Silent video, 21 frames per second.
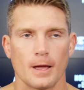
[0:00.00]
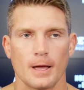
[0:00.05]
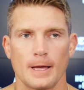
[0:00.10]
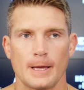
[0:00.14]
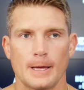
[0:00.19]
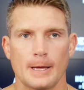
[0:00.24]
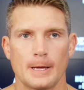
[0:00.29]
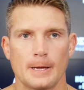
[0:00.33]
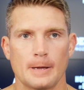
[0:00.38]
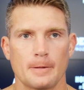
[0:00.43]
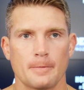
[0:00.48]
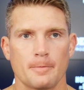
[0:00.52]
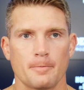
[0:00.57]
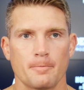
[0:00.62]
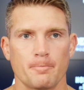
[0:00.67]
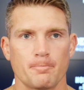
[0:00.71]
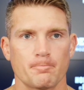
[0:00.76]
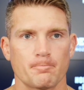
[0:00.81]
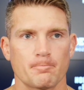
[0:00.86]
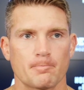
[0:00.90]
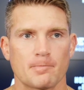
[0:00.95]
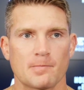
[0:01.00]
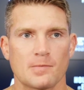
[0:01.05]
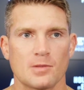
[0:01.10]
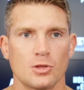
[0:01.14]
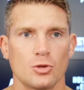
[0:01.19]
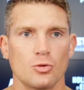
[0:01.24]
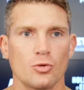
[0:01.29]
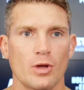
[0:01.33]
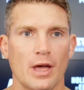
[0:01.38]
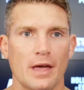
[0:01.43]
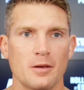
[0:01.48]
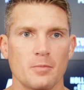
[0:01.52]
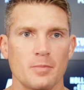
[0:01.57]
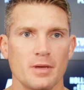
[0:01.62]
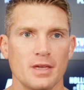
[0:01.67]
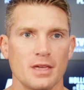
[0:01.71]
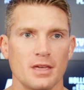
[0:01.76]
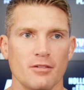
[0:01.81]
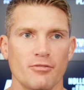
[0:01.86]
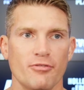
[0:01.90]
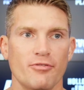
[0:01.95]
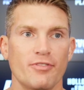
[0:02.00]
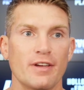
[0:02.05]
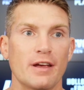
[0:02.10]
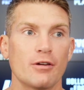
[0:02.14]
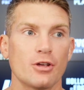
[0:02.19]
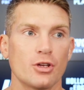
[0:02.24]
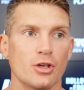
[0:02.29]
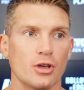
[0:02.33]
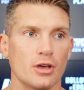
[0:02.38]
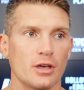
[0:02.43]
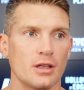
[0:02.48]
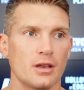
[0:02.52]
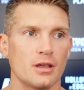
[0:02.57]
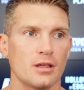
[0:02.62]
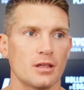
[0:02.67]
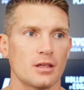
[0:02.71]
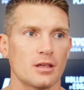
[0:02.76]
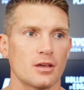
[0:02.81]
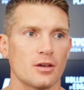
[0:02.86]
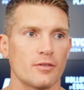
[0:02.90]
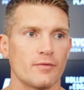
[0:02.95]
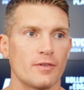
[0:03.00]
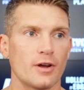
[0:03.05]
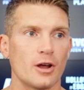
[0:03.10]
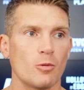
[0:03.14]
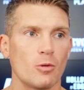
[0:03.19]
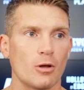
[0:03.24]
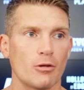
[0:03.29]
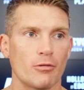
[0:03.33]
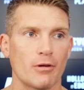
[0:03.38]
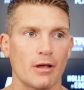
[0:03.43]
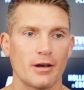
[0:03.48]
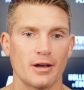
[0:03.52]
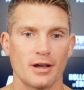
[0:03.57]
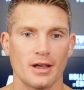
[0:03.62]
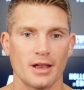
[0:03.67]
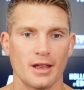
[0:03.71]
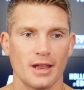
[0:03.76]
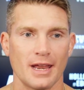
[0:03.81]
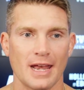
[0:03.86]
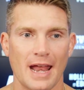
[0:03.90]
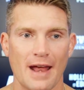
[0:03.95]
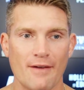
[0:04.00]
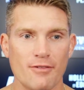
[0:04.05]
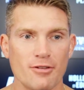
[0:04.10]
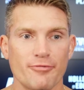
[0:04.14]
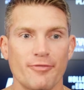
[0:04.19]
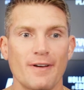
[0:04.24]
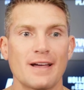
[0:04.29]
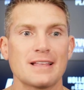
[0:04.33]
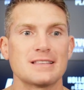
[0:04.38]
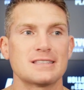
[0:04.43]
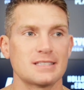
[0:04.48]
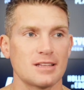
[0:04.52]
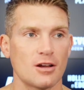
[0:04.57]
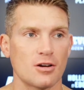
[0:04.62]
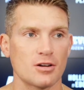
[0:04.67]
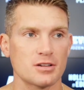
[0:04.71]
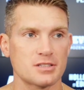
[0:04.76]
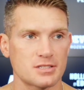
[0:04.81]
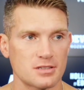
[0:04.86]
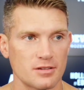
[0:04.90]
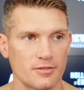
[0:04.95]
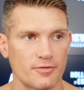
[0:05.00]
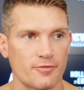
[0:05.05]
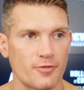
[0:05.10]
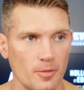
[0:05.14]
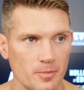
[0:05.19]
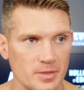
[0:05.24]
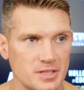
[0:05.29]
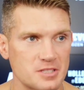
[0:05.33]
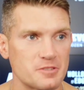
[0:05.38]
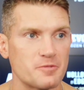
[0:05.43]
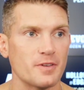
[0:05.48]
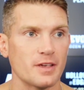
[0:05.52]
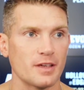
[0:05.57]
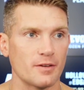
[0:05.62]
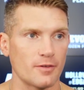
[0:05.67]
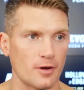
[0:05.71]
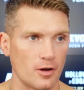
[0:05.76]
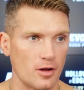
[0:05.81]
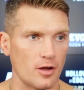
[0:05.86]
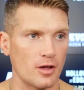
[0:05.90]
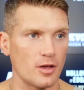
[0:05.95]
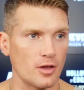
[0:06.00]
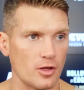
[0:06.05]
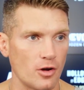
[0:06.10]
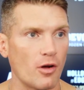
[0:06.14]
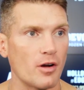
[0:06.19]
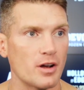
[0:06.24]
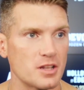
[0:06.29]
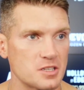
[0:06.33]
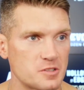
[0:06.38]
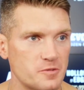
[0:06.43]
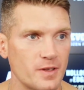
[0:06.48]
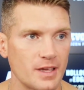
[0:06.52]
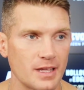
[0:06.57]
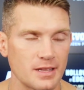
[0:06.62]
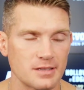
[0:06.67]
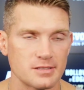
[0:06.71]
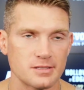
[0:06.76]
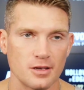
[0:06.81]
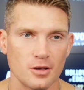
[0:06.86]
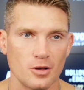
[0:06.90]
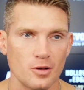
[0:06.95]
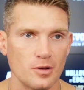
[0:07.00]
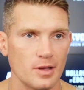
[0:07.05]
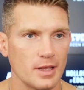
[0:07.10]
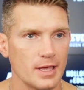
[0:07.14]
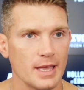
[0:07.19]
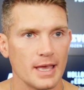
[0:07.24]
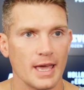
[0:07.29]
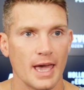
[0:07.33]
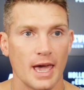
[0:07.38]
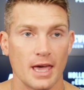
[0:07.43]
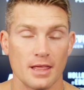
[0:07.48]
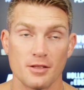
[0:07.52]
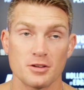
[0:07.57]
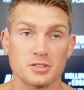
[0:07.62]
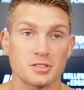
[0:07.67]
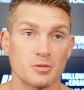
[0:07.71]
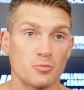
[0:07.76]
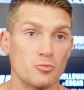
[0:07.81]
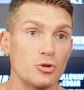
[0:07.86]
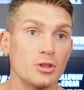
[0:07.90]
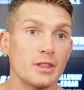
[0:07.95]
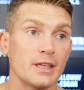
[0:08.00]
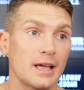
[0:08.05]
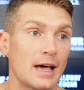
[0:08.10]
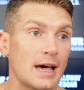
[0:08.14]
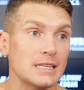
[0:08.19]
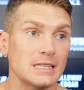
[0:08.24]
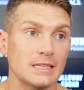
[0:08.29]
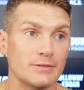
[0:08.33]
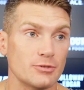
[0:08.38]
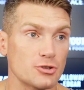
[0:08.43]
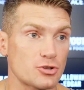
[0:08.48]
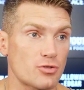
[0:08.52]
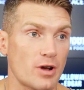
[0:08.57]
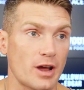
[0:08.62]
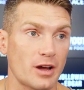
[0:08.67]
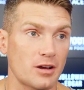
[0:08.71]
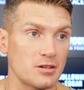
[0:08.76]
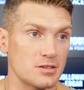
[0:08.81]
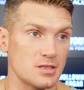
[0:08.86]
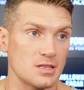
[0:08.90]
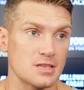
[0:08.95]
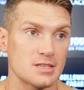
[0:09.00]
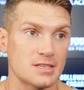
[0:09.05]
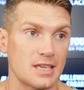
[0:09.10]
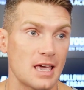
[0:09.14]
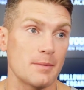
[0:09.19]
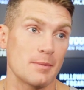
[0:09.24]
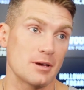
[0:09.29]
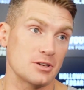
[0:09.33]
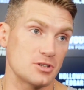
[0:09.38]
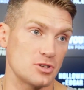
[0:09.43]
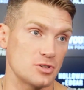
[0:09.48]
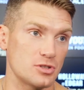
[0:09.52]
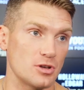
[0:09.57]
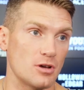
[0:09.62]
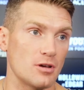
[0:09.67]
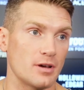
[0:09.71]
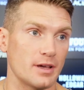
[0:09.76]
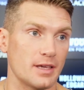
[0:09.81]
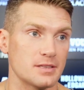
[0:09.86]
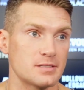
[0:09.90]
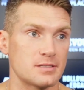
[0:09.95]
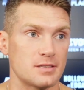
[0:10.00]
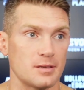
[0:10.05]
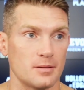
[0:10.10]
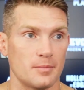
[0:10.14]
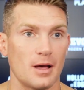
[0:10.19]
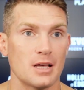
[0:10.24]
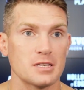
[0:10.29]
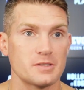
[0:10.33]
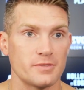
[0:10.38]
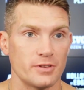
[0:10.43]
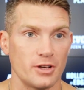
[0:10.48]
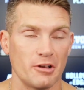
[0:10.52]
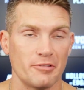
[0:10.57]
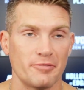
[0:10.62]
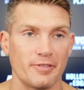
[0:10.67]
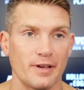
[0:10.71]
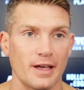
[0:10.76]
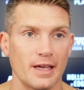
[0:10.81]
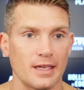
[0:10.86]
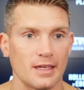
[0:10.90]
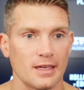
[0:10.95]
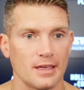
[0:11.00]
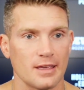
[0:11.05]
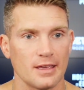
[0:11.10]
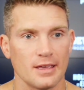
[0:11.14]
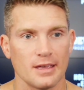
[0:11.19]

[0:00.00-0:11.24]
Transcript: um, you got to be very good, very well rounded, and every fight starts from its feet and uh, uh, on its feet. So, and there's some really high level strikers in this game, as you saw against the Masvidal fight.